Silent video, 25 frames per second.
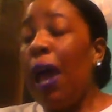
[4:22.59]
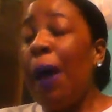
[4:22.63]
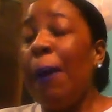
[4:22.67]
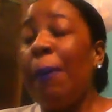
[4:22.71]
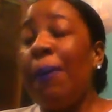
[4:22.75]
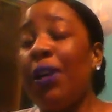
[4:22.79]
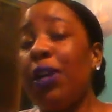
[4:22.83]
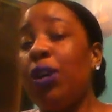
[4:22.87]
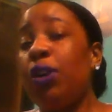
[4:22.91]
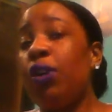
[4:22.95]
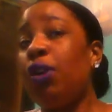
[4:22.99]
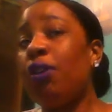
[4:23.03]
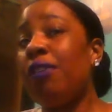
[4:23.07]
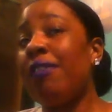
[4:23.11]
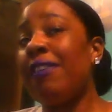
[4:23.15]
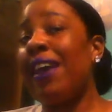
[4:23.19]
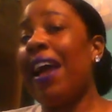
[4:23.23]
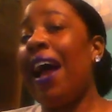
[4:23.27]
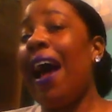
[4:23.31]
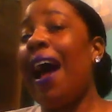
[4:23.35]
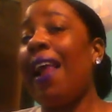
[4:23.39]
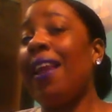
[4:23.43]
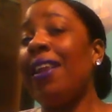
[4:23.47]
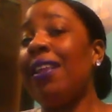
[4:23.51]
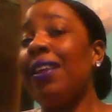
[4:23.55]
But in all
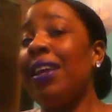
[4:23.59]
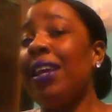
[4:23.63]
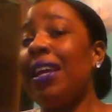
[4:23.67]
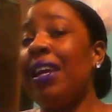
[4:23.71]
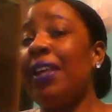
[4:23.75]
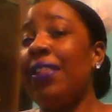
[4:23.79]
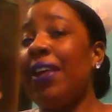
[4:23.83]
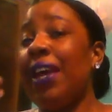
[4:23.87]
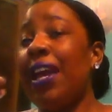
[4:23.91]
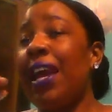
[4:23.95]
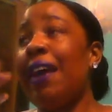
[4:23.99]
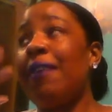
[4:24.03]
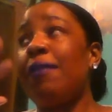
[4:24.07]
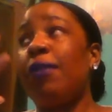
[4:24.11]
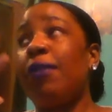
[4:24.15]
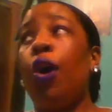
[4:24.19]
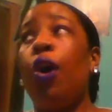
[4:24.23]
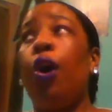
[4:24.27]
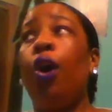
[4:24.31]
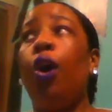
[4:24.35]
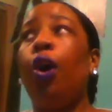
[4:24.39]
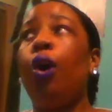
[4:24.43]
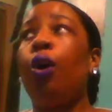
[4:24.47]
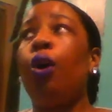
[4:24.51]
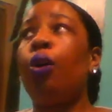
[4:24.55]
reality, they have a
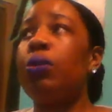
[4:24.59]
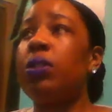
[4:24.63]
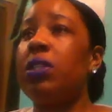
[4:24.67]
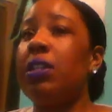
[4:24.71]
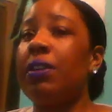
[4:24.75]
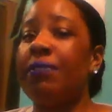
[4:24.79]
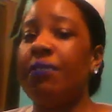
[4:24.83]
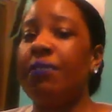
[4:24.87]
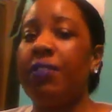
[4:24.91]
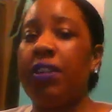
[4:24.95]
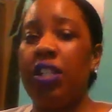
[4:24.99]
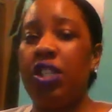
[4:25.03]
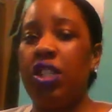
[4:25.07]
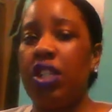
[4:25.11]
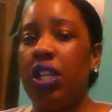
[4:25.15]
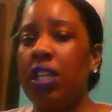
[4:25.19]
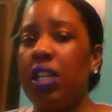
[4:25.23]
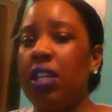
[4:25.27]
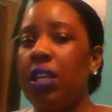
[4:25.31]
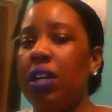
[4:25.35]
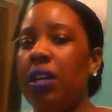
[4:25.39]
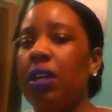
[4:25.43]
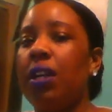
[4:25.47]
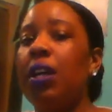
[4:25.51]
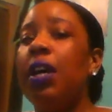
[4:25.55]
whole different
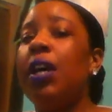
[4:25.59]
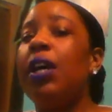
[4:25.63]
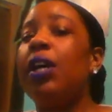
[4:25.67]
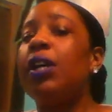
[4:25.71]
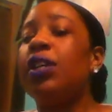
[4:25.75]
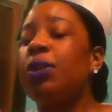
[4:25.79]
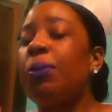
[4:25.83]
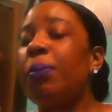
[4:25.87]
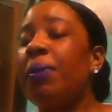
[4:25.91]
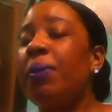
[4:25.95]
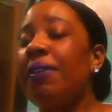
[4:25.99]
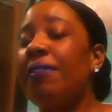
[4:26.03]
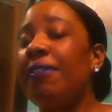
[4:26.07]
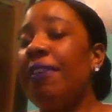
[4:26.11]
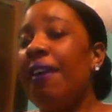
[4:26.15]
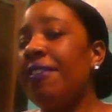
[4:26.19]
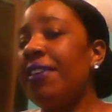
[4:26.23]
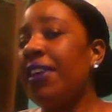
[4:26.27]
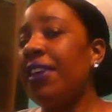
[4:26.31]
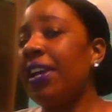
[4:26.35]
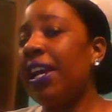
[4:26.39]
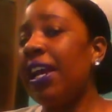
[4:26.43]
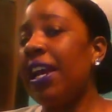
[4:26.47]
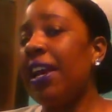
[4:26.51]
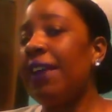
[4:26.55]
agenda. So be
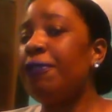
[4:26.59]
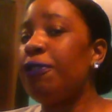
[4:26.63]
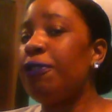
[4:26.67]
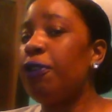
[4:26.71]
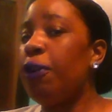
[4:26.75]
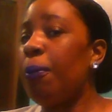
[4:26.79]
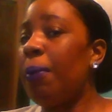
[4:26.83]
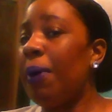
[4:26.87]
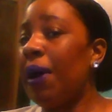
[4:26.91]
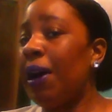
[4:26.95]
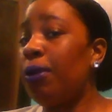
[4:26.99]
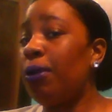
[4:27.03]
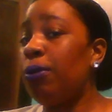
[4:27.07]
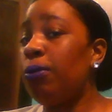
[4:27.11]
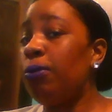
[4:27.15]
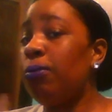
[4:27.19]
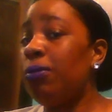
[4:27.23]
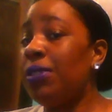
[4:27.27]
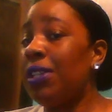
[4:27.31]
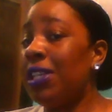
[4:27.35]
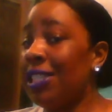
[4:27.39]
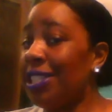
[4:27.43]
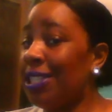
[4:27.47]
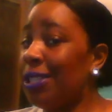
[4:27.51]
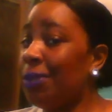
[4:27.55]
very careful about
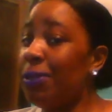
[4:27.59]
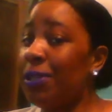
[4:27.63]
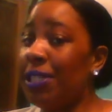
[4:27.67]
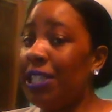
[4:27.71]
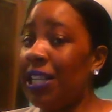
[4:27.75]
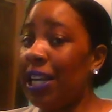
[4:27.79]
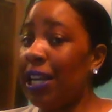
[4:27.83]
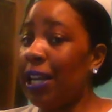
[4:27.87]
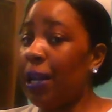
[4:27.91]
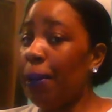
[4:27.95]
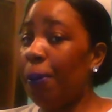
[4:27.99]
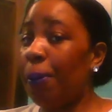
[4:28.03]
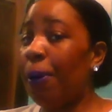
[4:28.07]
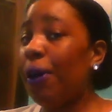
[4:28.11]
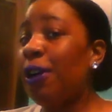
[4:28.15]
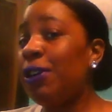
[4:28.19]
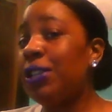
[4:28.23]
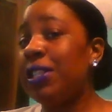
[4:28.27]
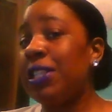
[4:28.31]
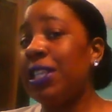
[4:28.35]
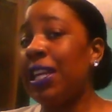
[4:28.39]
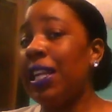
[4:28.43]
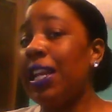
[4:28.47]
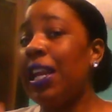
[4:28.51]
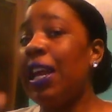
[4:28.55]
this particular
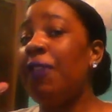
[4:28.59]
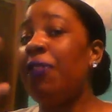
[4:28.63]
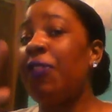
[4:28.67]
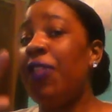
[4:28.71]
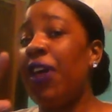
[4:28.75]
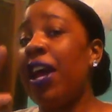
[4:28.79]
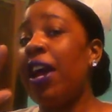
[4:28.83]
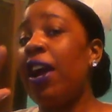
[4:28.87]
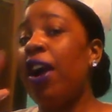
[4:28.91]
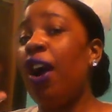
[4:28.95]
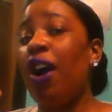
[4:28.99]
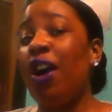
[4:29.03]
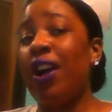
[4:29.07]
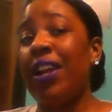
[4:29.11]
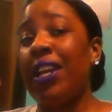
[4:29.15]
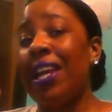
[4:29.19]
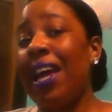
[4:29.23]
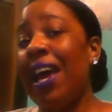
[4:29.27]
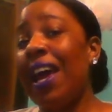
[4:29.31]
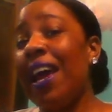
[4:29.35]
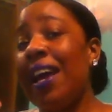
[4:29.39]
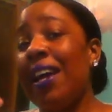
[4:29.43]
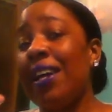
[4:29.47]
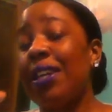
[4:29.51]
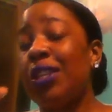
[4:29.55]
person. If they are an
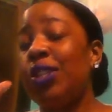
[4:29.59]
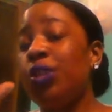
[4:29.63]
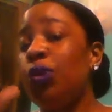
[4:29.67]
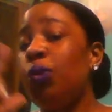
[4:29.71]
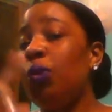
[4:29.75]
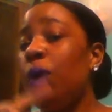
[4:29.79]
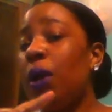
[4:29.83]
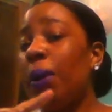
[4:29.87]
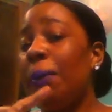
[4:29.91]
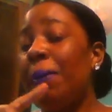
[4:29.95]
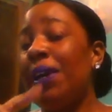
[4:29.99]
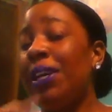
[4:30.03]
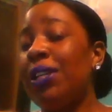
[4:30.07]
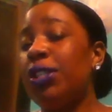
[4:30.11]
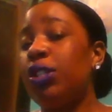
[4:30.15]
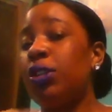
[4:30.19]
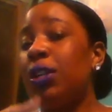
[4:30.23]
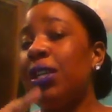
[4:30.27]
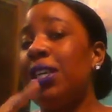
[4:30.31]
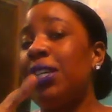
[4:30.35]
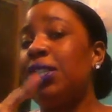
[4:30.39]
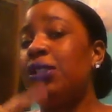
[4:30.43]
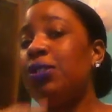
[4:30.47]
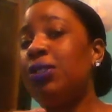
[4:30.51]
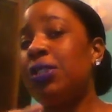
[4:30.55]
ex, you want to make sure
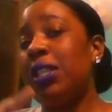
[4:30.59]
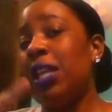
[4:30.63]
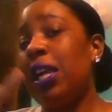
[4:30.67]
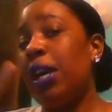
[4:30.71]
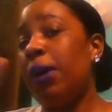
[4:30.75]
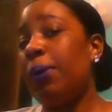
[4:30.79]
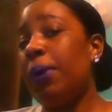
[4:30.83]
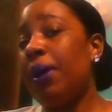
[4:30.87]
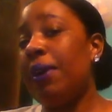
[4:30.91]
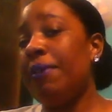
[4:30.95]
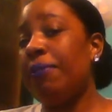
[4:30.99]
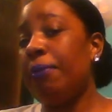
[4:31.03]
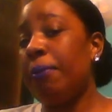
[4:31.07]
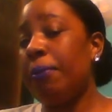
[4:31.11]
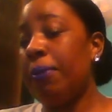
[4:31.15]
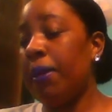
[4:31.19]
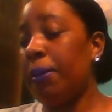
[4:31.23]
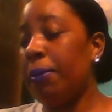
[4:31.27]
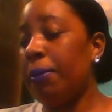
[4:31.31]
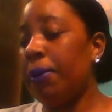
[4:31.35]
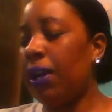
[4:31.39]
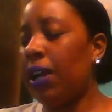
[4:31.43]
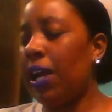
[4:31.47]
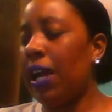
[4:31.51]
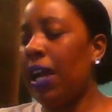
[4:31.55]
that you stay away from
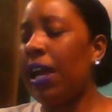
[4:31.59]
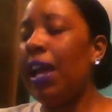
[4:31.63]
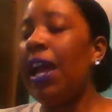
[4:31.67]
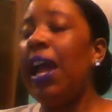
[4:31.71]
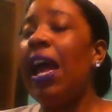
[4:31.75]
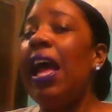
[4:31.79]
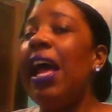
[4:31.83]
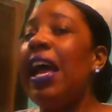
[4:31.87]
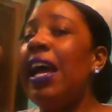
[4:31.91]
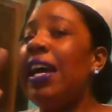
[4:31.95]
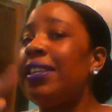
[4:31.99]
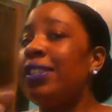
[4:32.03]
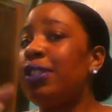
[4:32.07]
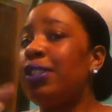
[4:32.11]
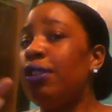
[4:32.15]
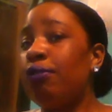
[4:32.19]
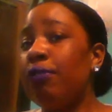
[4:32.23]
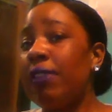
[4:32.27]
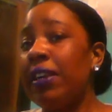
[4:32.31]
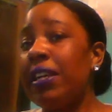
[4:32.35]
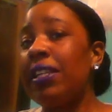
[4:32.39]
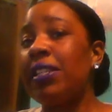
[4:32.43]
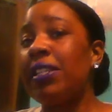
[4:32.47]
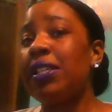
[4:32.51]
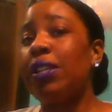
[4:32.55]
them, okay? It's a
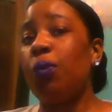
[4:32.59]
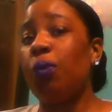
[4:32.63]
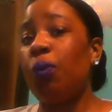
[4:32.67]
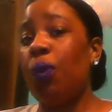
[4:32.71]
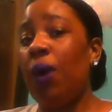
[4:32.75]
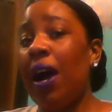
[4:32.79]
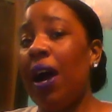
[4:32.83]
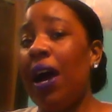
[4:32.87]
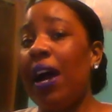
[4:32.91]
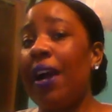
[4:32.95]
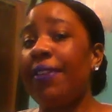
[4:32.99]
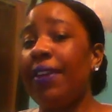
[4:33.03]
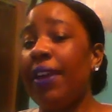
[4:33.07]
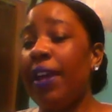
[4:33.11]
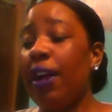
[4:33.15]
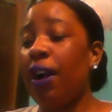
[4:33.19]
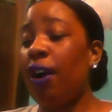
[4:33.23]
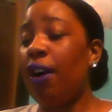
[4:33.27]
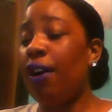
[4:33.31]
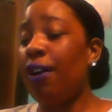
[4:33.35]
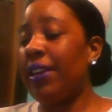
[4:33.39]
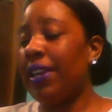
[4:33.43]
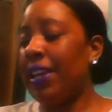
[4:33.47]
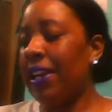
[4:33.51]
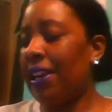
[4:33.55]
reason why they
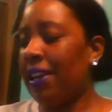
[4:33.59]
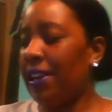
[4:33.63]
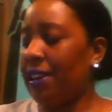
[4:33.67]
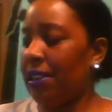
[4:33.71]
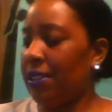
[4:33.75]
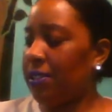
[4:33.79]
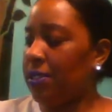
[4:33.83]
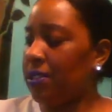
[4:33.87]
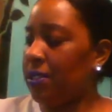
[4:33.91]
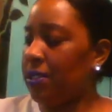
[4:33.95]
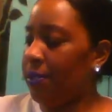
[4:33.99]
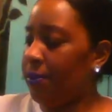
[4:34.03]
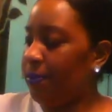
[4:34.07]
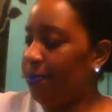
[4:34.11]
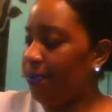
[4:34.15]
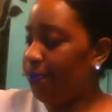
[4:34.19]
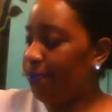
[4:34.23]
are an ex.